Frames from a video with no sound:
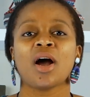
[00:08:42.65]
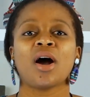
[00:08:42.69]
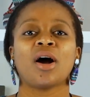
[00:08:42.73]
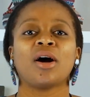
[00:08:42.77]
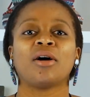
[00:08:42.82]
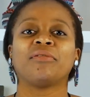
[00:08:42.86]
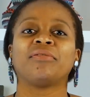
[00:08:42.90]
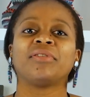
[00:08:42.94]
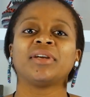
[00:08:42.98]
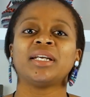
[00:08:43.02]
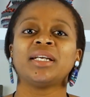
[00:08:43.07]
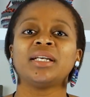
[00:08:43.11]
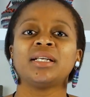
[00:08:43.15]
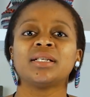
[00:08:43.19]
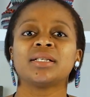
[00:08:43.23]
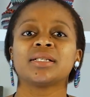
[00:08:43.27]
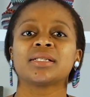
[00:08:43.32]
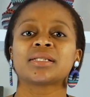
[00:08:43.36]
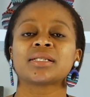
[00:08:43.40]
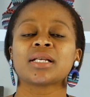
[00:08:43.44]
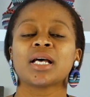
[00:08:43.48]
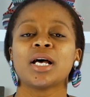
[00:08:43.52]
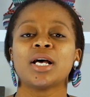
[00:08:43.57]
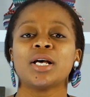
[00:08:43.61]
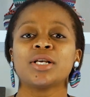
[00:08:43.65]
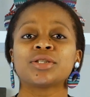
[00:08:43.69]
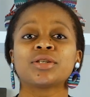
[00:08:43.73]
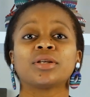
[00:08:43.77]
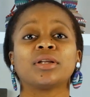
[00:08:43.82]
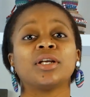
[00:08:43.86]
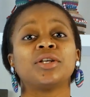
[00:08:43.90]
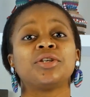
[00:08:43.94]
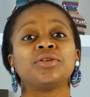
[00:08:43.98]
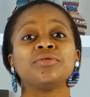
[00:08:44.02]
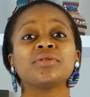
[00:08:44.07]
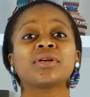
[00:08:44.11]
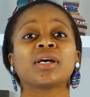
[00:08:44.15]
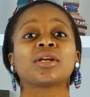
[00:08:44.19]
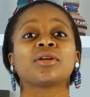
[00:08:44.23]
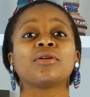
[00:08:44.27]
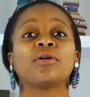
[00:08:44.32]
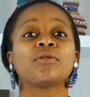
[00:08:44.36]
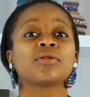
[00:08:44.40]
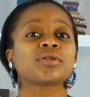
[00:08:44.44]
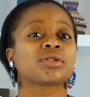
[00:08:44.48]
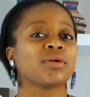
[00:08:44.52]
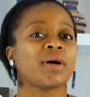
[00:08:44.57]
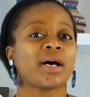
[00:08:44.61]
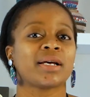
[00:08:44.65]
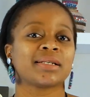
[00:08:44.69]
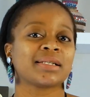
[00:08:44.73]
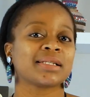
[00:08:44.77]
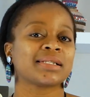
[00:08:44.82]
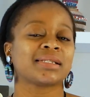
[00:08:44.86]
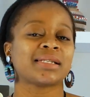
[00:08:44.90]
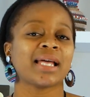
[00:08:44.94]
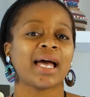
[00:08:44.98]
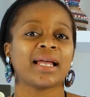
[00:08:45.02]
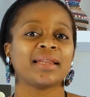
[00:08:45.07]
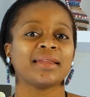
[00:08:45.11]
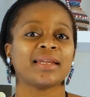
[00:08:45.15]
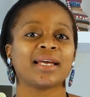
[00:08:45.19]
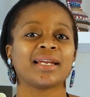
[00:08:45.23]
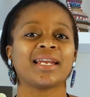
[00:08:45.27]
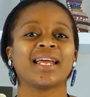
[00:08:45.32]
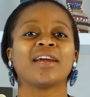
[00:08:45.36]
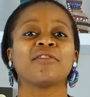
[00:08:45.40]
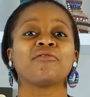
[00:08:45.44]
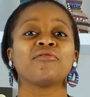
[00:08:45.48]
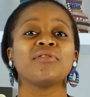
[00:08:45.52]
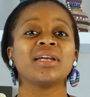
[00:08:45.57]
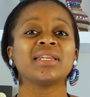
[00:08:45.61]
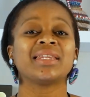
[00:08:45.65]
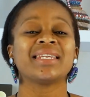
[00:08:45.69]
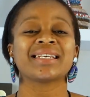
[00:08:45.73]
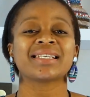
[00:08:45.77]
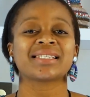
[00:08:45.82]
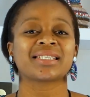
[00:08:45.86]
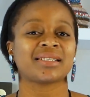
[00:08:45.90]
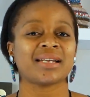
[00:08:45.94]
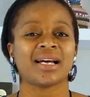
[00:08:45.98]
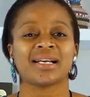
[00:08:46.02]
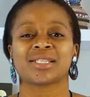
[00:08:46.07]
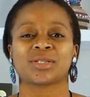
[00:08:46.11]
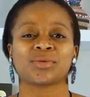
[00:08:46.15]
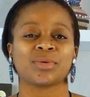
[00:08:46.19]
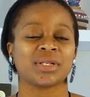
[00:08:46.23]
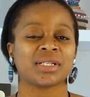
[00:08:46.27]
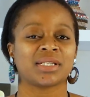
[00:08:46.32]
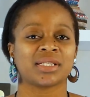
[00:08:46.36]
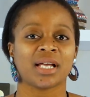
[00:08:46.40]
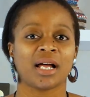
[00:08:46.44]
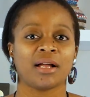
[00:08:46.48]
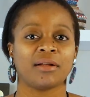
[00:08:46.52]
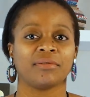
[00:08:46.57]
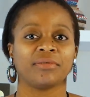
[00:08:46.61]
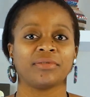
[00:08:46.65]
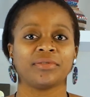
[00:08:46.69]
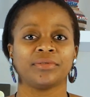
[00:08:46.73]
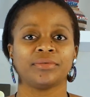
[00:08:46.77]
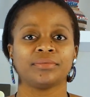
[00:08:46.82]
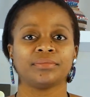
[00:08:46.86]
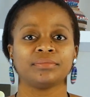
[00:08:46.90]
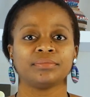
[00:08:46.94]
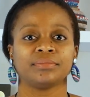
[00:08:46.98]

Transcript: of healers so that you can also understand that everything starts with self.